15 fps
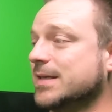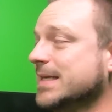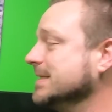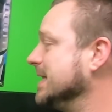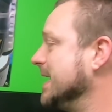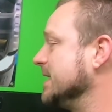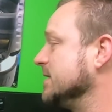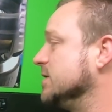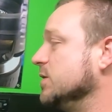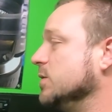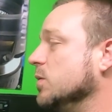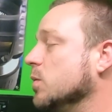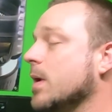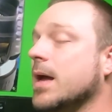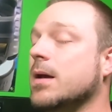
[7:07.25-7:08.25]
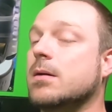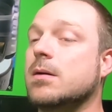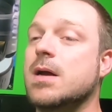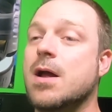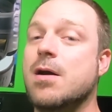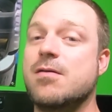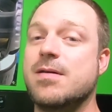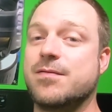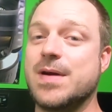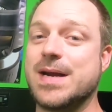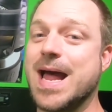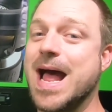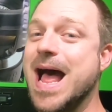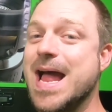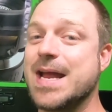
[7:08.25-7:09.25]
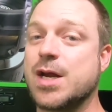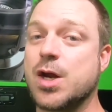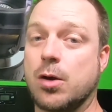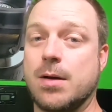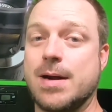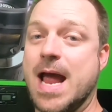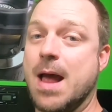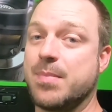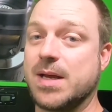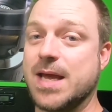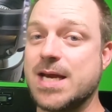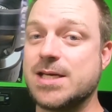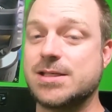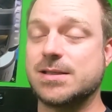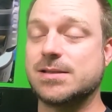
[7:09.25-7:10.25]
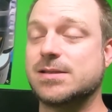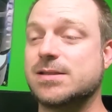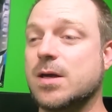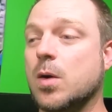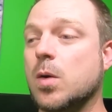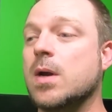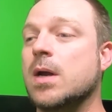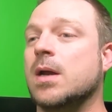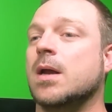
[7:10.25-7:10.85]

These things do well in high current applications. So